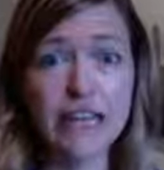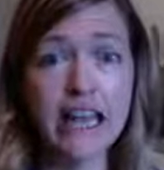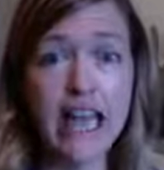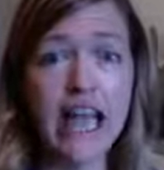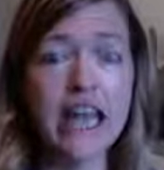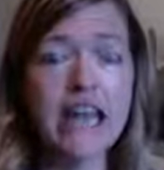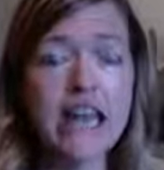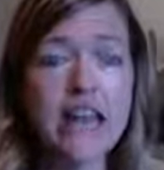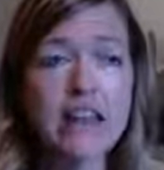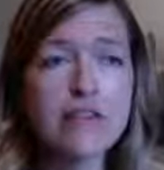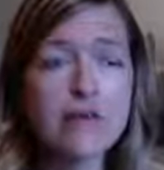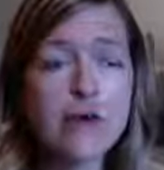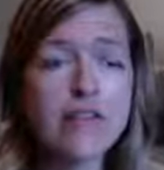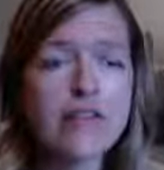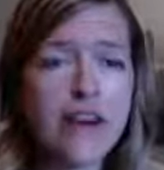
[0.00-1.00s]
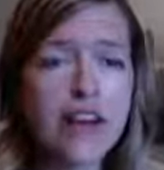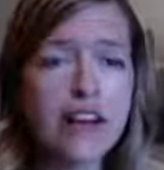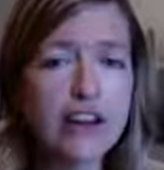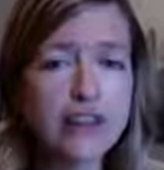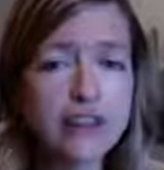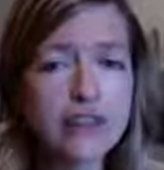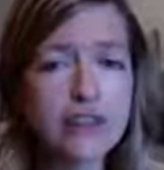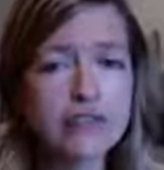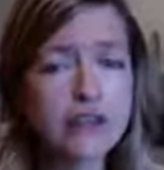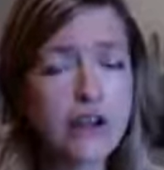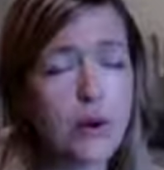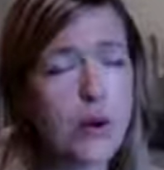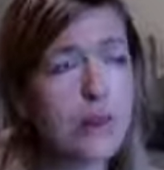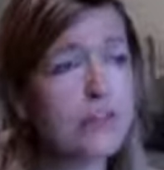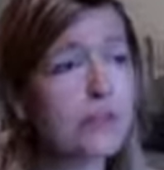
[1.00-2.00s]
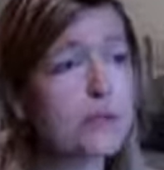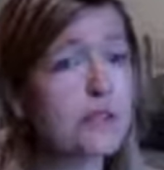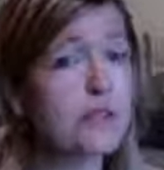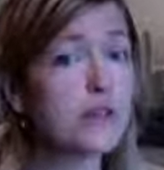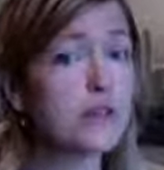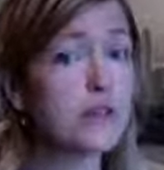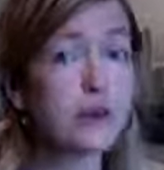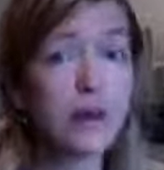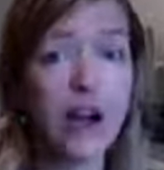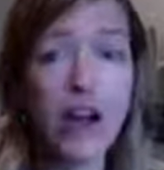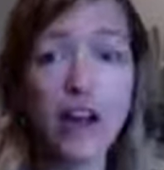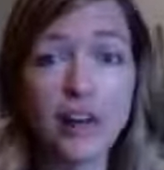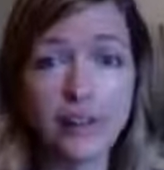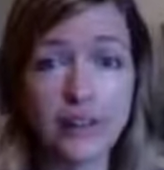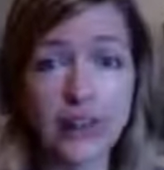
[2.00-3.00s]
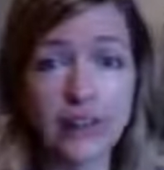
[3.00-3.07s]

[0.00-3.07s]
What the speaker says: And if we find ourselves going from 0 to 100,